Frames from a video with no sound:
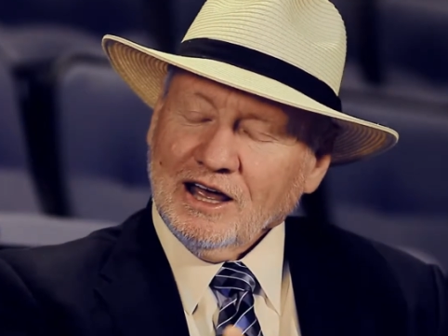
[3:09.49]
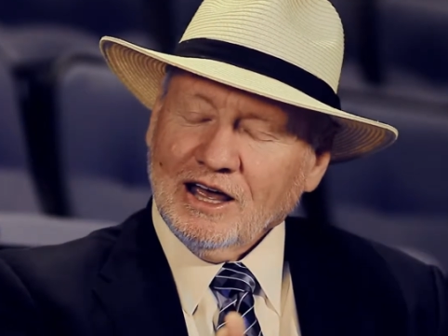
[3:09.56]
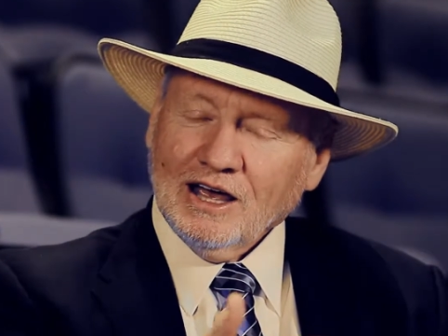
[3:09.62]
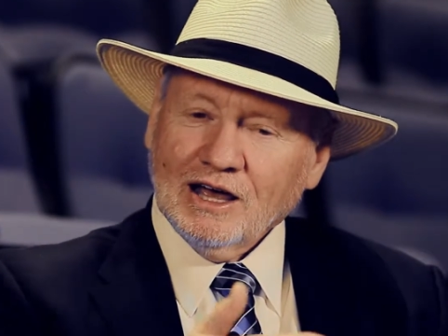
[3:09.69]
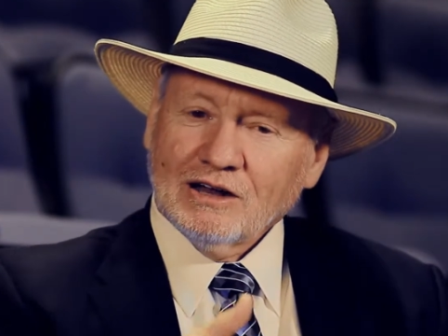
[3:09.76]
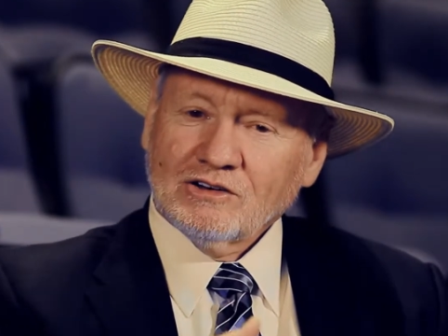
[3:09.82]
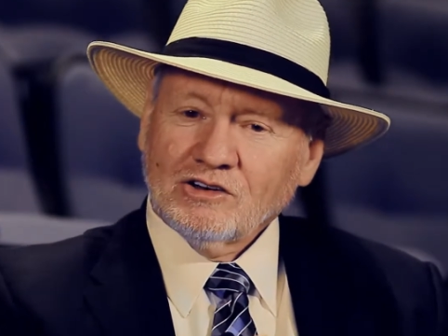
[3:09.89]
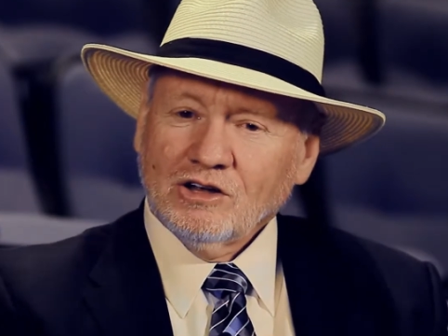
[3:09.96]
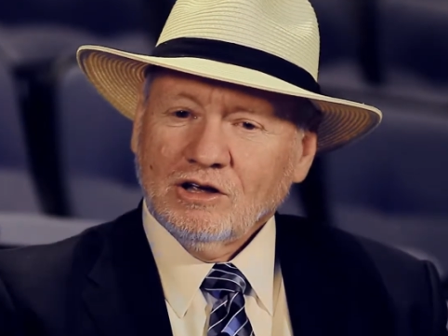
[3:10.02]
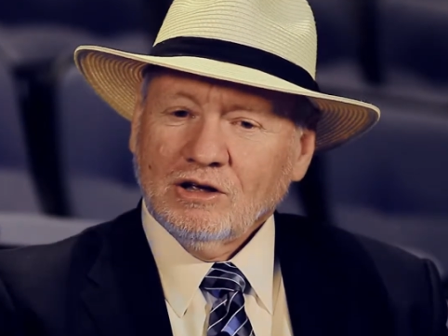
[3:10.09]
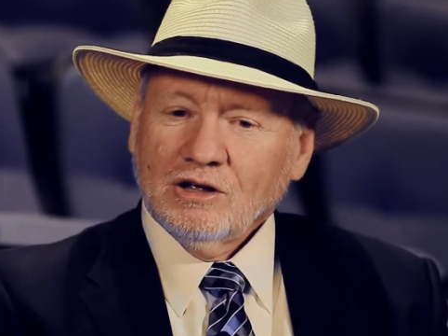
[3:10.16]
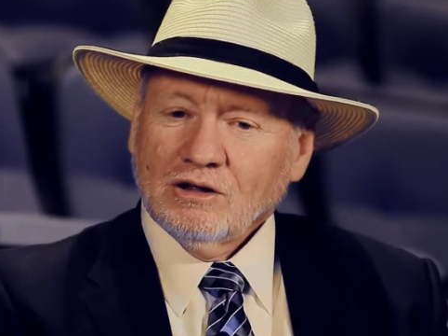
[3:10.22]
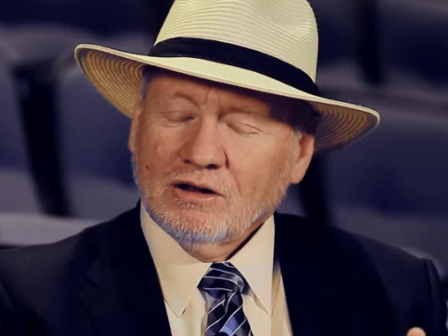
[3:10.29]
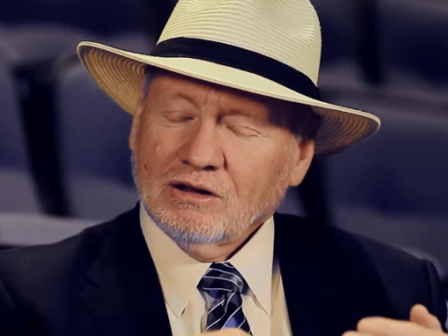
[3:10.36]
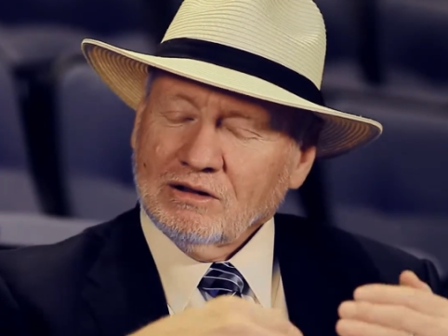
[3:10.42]
And
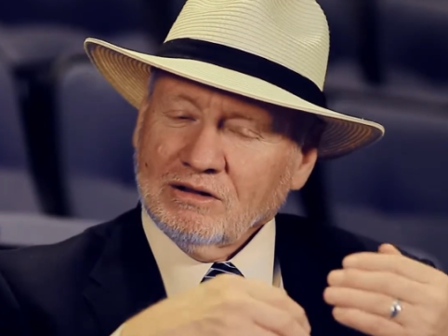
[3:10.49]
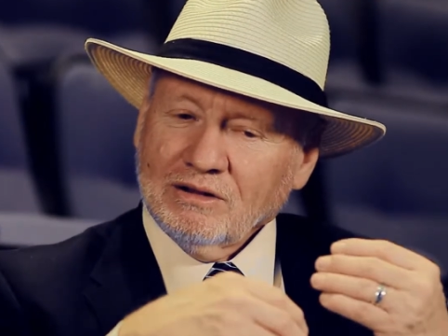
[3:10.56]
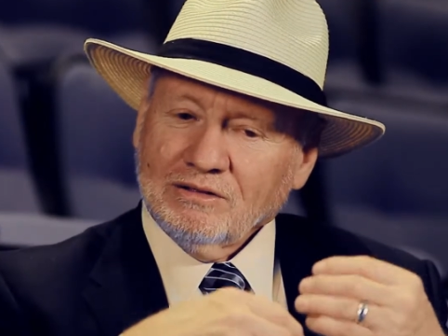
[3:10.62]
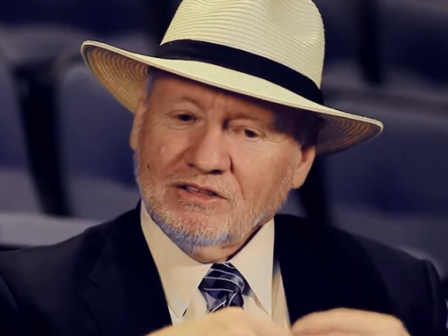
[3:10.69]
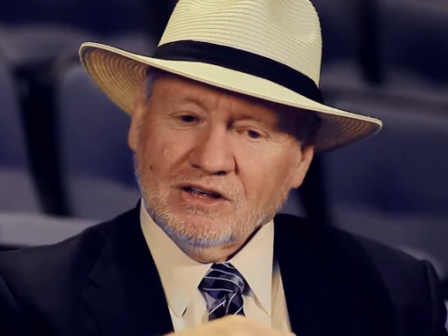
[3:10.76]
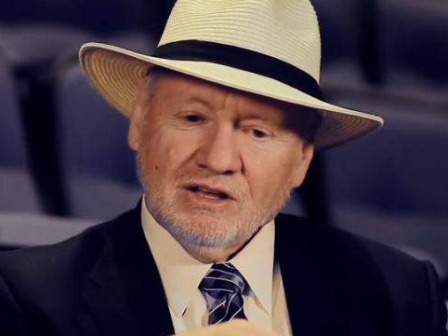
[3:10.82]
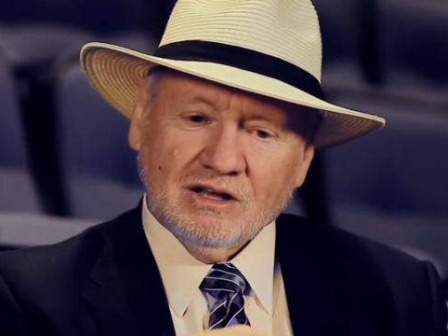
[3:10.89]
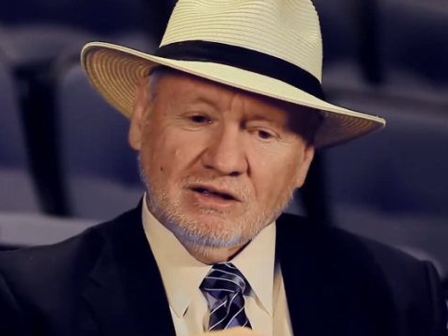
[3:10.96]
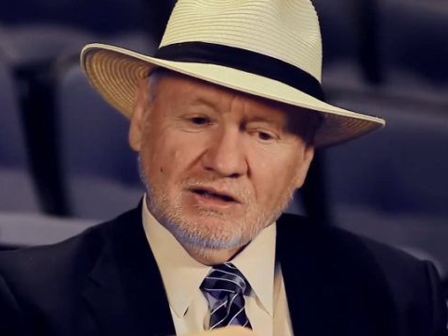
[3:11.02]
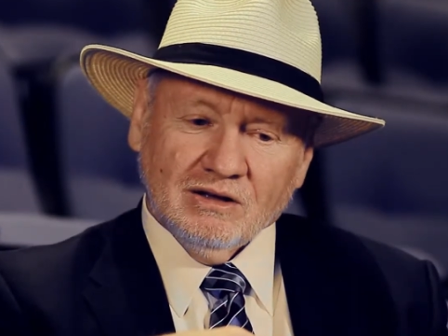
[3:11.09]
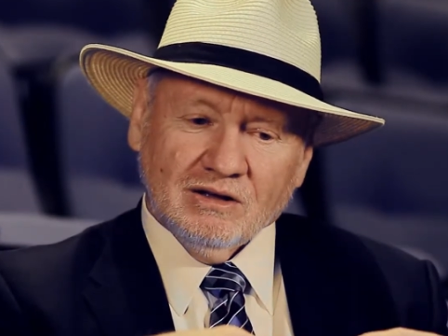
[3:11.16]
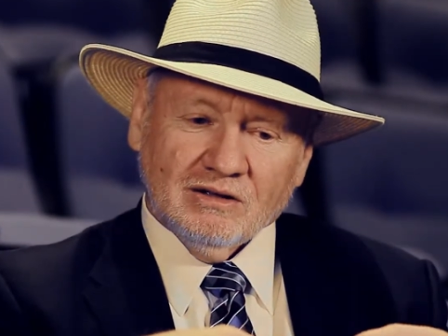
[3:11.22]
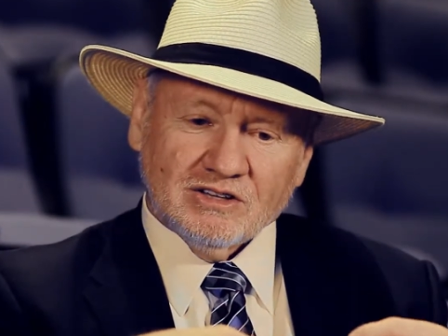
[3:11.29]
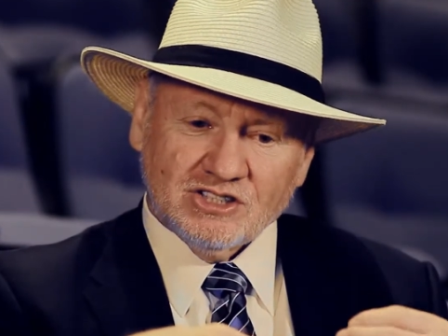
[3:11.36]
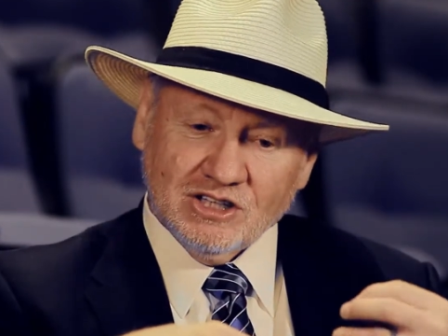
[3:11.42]
the
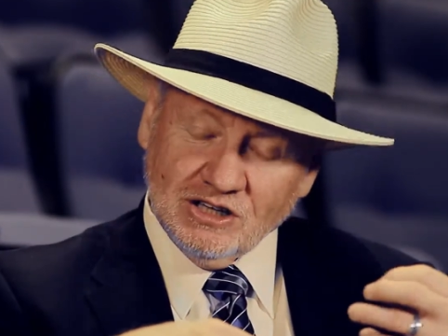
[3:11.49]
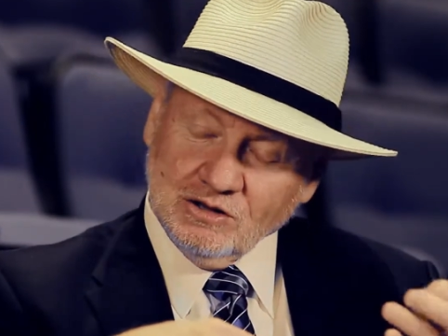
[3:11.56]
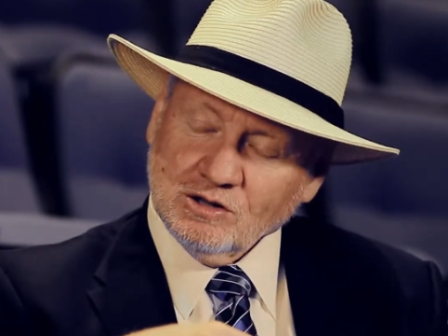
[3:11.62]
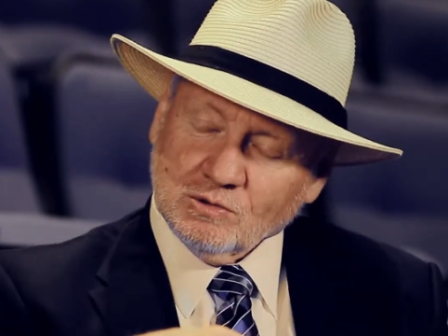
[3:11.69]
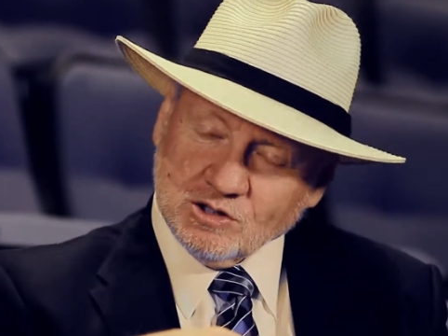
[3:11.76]
city